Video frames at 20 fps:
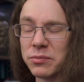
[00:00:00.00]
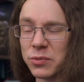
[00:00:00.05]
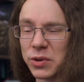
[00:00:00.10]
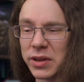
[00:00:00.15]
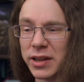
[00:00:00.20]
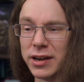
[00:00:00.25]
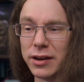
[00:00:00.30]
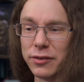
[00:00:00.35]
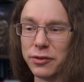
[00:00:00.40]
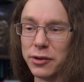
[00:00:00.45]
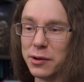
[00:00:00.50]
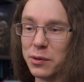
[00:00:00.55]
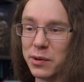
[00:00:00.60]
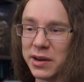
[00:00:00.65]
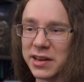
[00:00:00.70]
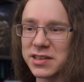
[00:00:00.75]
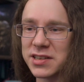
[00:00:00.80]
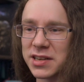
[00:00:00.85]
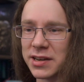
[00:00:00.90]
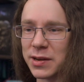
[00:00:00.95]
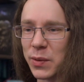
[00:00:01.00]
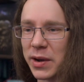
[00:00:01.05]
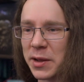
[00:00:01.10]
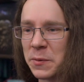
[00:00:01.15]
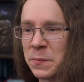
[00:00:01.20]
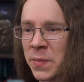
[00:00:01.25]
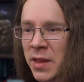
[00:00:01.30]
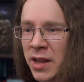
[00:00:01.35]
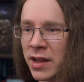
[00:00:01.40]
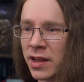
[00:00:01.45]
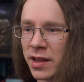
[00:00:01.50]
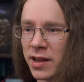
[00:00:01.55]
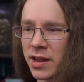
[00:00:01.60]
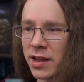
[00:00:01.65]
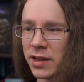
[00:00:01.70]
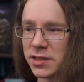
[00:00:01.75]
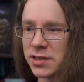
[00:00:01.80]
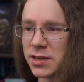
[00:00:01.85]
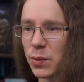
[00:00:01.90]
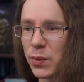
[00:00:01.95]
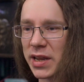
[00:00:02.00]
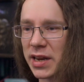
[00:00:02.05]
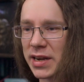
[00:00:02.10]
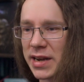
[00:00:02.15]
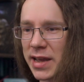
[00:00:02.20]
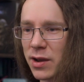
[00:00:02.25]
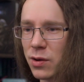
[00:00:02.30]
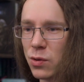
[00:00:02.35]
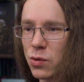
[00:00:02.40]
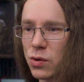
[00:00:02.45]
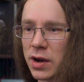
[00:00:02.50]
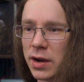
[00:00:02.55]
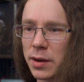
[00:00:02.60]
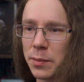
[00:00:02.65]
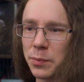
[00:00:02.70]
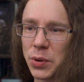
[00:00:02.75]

Within a few weeks, anyway. So we can now